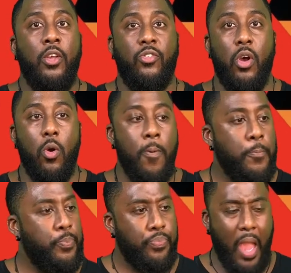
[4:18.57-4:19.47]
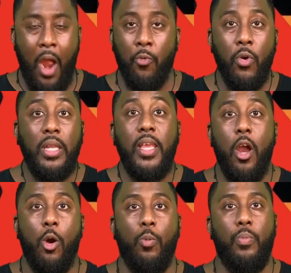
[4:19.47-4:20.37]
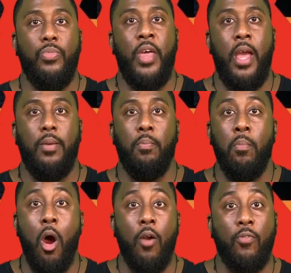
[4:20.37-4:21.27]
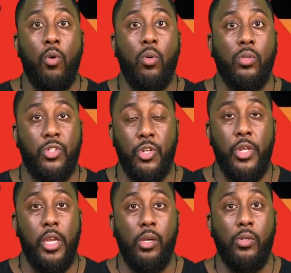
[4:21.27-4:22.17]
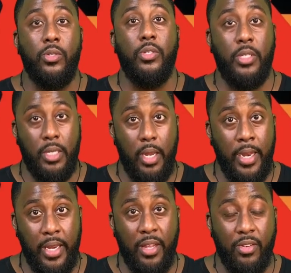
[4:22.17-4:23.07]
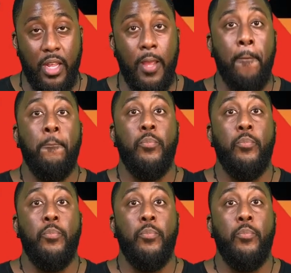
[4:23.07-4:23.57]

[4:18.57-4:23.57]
So I really hope that Marvel Studios and Disney